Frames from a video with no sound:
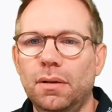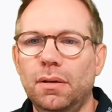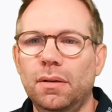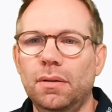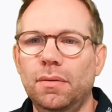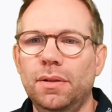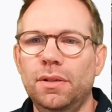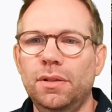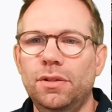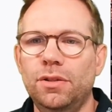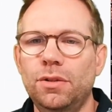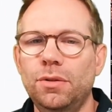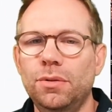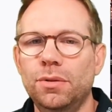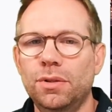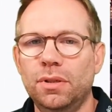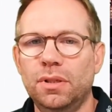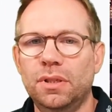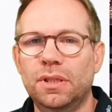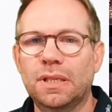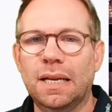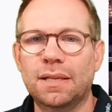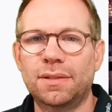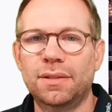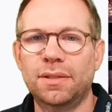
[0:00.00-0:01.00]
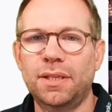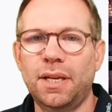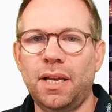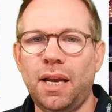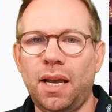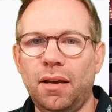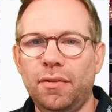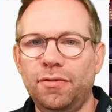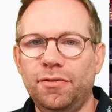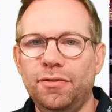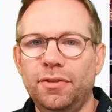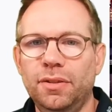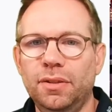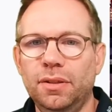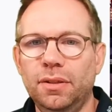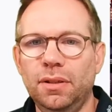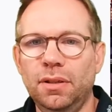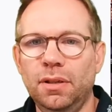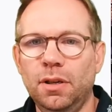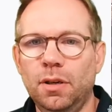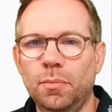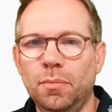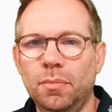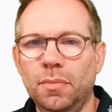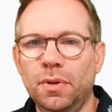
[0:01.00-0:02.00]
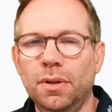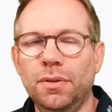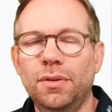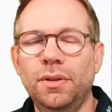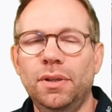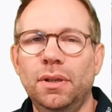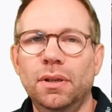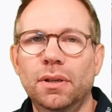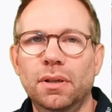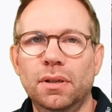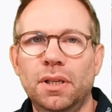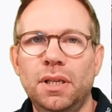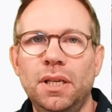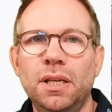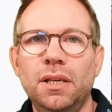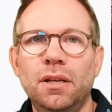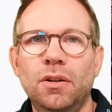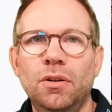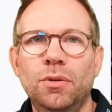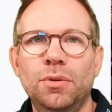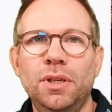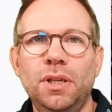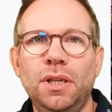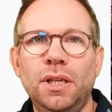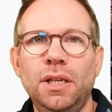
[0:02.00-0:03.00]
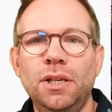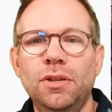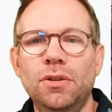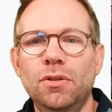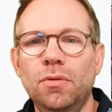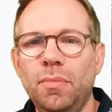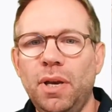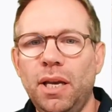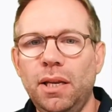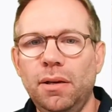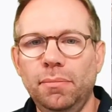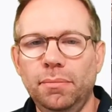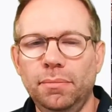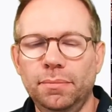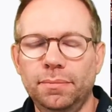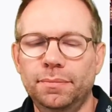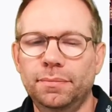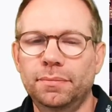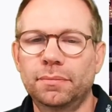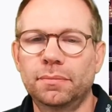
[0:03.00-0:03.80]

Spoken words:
this user doesn't have the Keycloak DE domain.